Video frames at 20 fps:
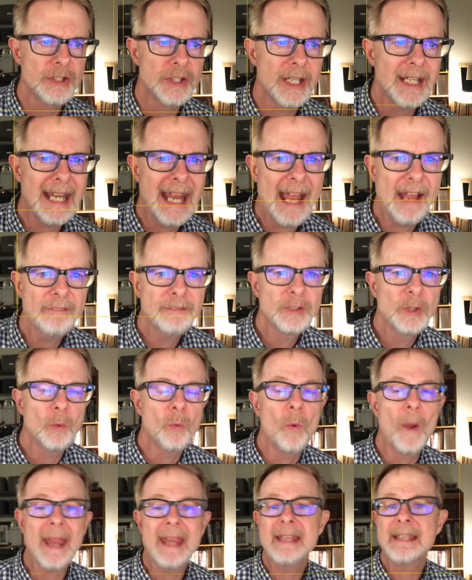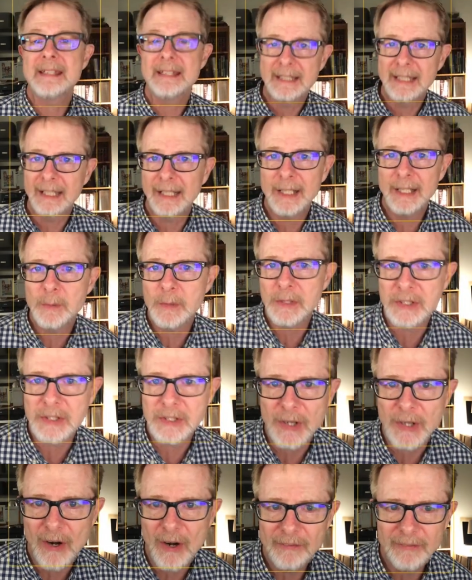Did he have to wait until he was
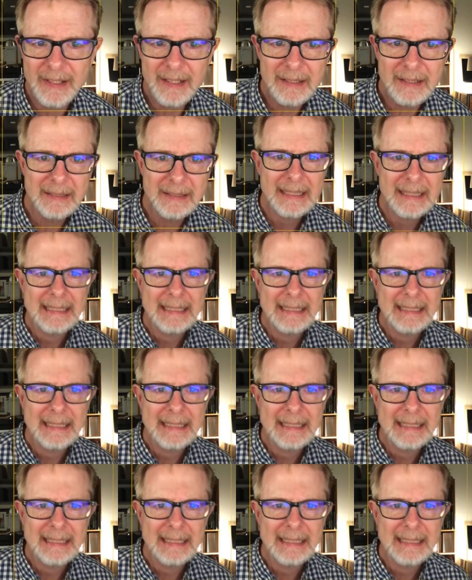starving?